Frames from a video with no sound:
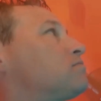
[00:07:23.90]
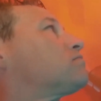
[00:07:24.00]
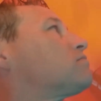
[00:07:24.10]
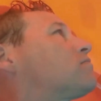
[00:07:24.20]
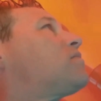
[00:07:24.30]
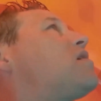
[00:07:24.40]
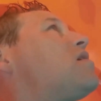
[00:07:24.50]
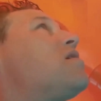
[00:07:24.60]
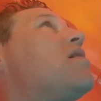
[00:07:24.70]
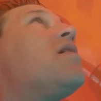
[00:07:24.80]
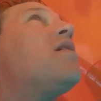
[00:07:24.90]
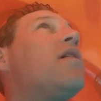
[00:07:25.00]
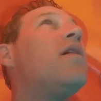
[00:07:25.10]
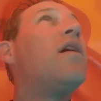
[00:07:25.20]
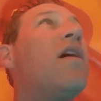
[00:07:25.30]
It also creates a
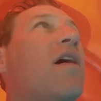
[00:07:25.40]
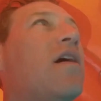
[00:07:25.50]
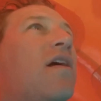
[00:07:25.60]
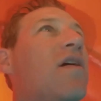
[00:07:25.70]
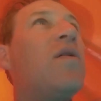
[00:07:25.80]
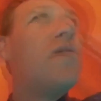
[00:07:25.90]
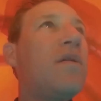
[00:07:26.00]
dry and protected